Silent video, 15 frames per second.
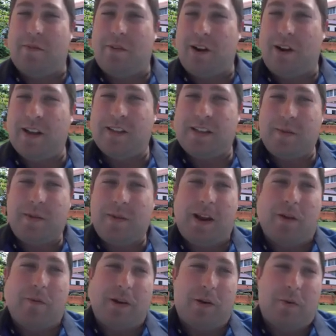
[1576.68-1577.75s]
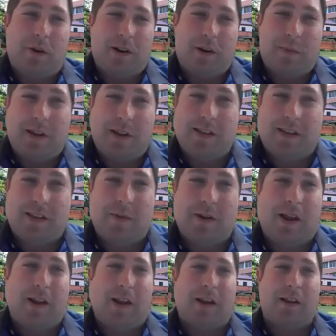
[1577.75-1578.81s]
be very intimidating. We don't want it to be
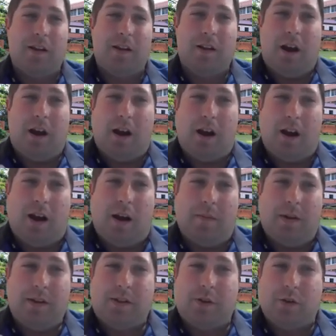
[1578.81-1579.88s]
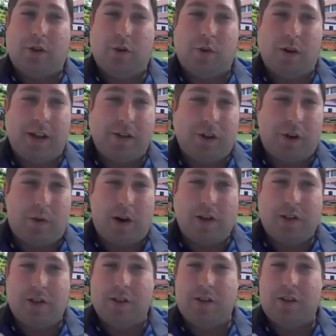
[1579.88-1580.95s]
intimidating. So short answer
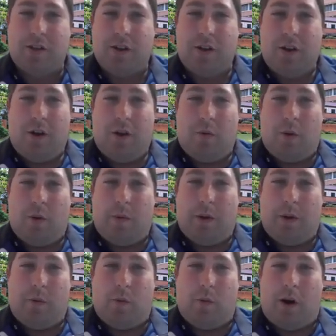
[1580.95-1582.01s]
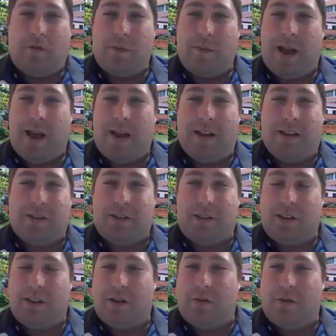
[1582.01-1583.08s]
questions, what we really want from that is,
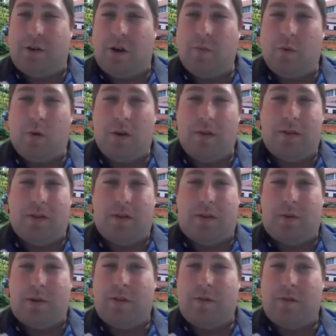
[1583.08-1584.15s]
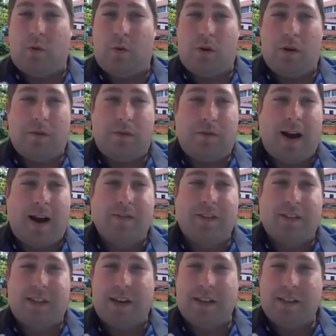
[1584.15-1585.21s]
you know, no more than 3 or 4 or 5
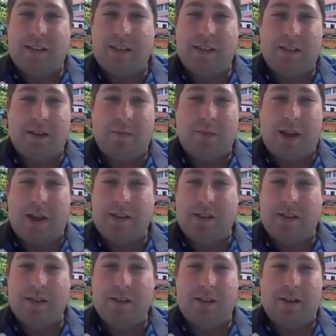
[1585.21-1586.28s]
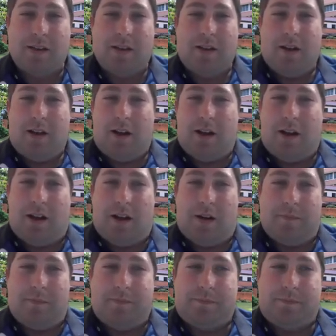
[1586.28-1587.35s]
sentences in some cases.
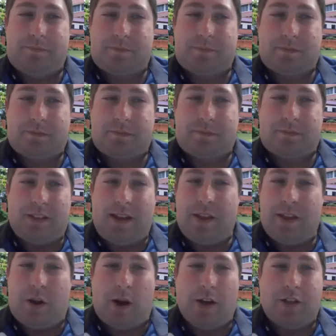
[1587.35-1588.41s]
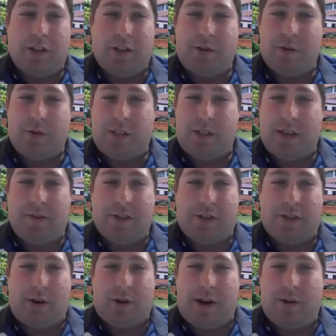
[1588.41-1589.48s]
And the questions you see on the
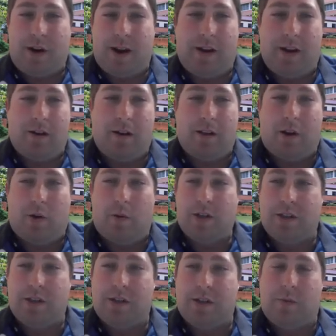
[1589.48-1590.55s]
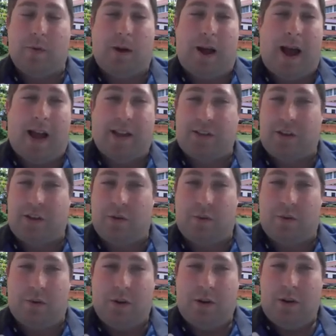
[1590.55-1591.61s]
screen right here are the questions that we will ask
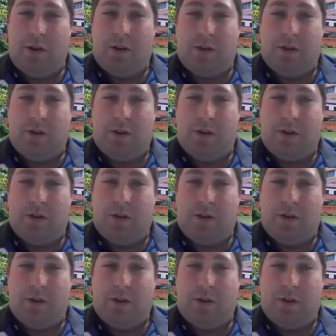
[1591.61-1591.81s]
you